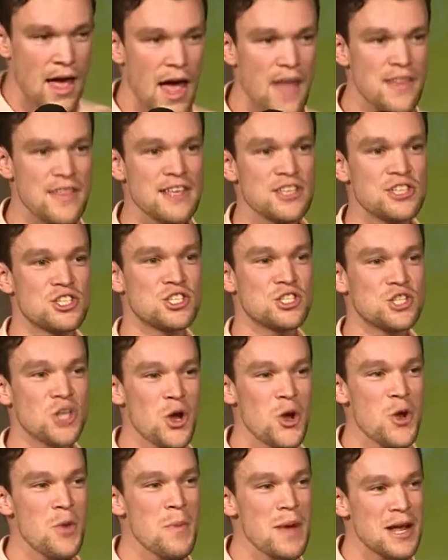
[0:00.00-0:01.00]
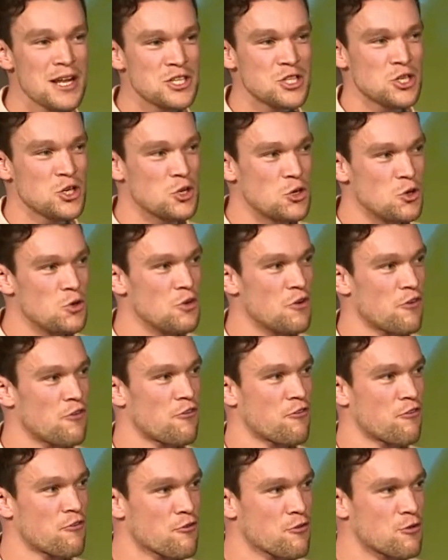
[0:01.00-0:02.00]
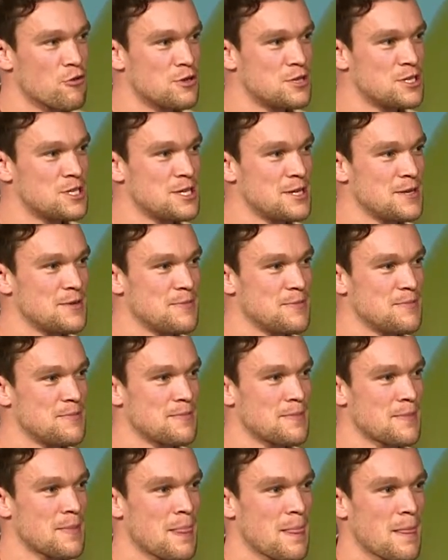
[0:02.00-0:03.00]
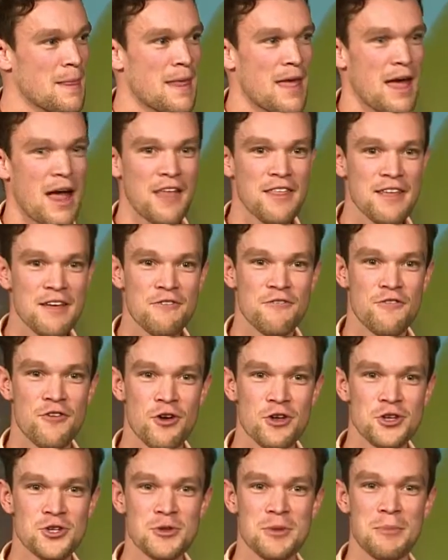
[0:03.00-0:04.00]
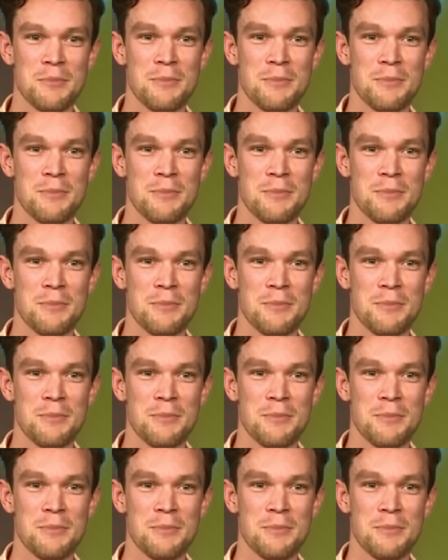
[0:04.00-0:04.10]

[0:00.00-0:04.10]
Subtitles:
And there's so much good fruit. I think Virgil